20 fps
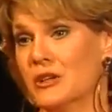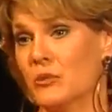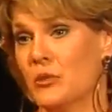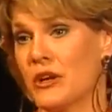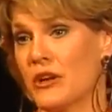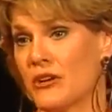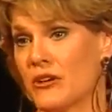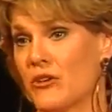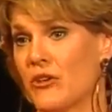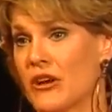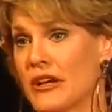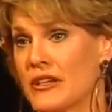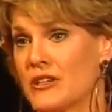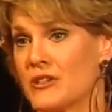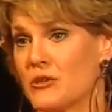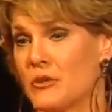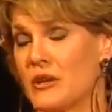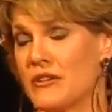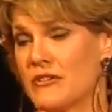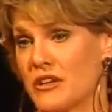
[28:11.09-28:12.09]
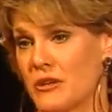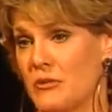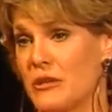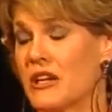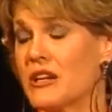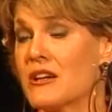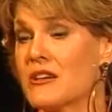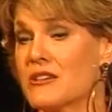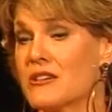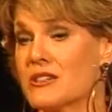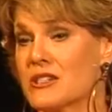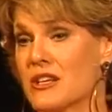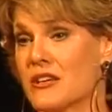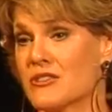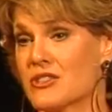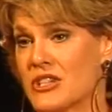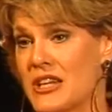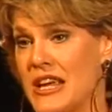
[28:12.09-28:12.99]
We have committed ourselves